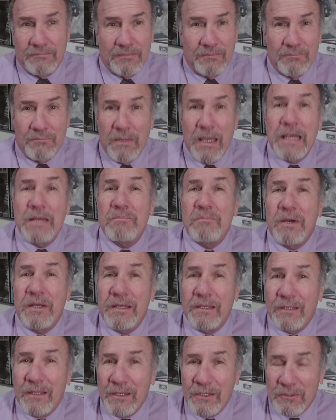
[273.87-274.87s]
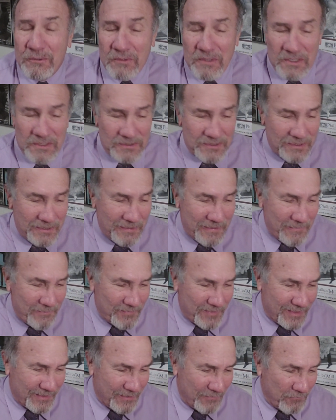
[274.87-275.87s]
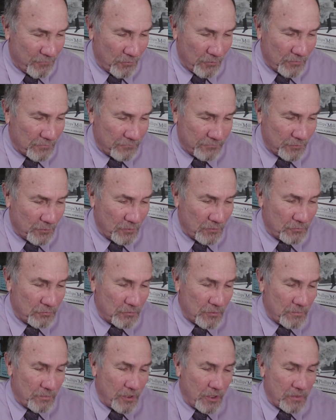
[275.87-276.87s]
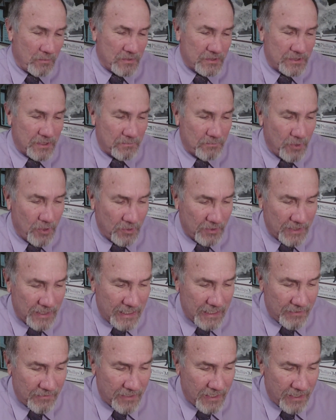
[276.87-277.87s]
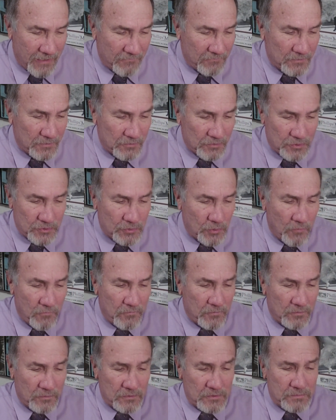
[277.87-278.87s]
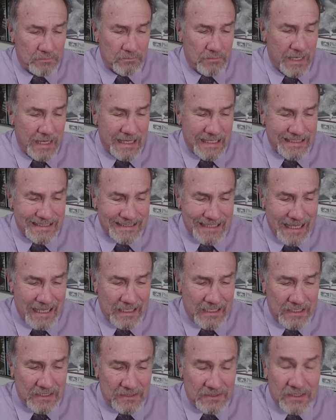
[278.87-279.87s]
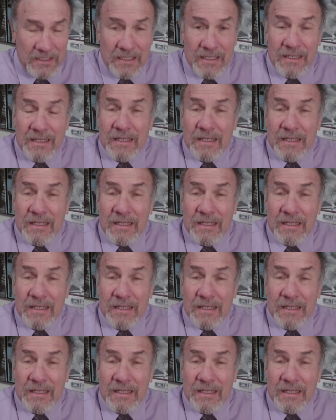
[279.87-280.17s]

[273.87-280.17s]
made money like crazy, full floor-through apartments on Park Avenue, chauffeurs, maids, nannies,